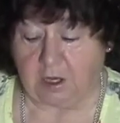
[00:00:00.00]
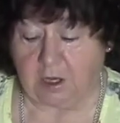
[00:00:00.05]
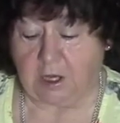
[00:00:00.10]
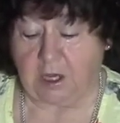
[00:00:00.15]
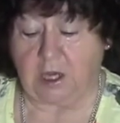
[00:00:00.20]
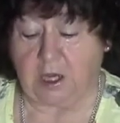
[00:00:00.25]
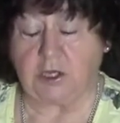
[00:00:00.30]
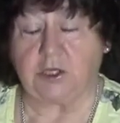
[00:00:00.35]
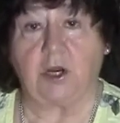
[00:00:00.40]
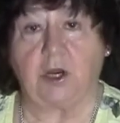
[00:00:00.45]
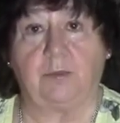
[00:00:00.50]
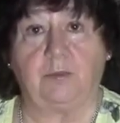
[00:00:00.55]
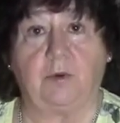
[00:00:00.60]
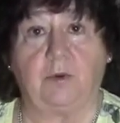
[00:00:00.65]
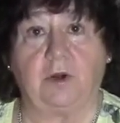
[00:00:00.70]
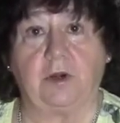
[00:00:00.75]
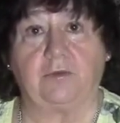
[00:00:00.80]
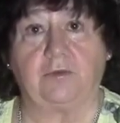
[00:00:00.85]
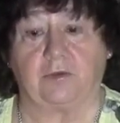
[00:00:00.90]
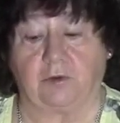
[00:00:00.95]
Heat up
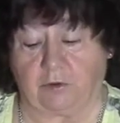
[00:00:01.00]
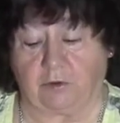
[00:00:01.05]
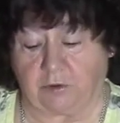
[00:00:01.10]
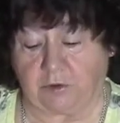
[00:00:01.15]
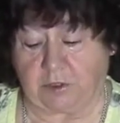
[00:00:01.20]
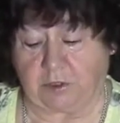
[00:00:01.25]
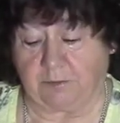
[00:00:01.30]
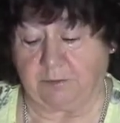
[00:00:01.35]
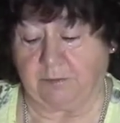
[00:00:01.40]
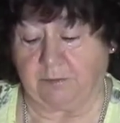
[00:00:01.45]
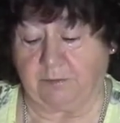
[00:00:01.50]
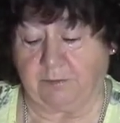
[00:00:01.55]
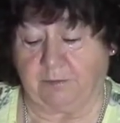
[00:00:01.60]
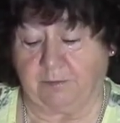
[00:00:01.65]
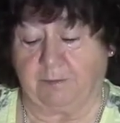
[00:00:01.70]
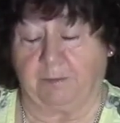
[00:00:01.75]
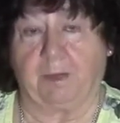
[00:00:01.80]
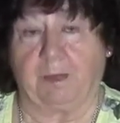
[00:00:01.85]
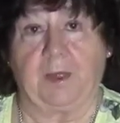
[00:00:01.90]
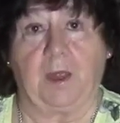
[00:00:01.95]
one of those
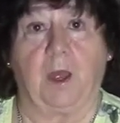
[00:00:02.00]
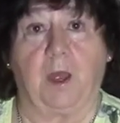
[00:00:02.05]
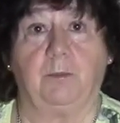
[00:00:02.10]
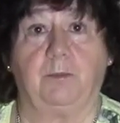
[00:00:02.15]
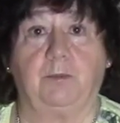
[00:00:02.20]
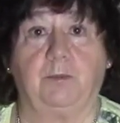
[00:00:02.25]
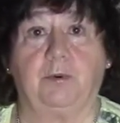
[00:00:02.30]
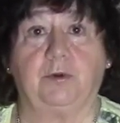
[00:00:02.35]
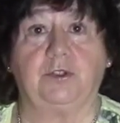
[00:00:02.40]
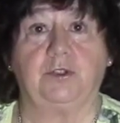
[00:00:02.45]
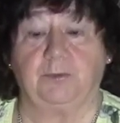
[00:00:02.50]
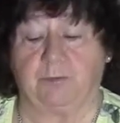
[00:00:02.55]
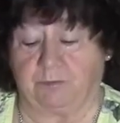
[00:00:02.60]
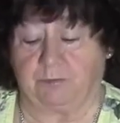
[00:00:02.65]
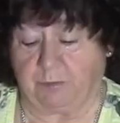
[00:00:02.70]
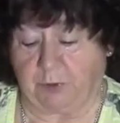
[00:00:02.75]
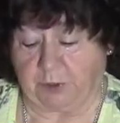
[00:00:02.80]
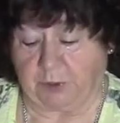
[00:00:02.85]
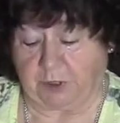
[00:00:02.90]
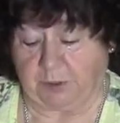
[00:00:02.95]
and
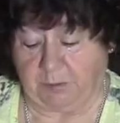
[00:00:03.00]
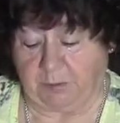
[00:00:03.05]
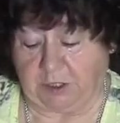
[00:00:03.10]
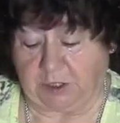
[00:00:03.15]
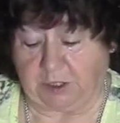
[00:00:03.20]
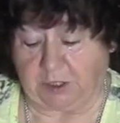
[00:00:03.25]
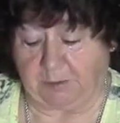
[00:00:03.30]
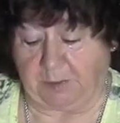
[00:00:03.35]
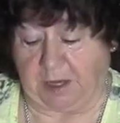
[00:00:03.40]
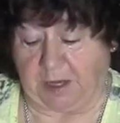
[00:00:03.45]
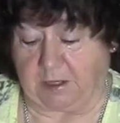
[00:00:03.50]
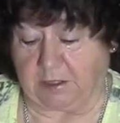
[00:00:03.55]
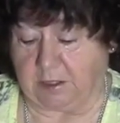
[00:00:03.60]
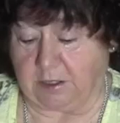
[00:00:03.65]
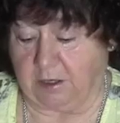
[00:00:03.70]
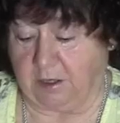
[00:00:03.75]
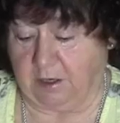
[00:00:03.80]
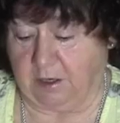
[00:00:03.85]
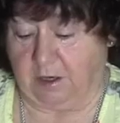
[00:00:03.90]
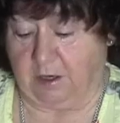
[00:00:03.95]
put them into the bed,
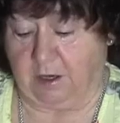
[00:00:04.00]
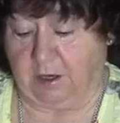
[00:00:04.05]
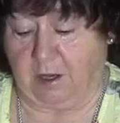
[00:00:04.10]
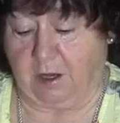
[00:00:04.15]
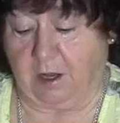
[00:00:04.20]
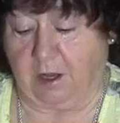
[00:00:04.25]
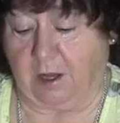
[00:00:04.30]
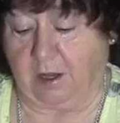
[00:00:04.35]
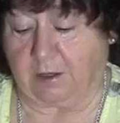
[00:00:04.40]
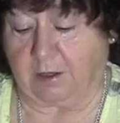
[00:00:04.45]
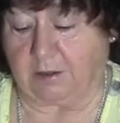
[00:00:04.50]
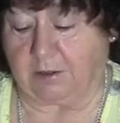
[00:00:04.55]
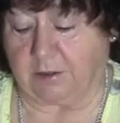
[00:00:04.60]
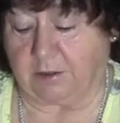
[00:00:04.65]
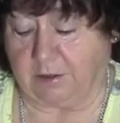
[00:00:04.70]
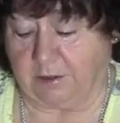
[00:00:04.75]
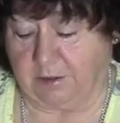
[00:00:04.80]
and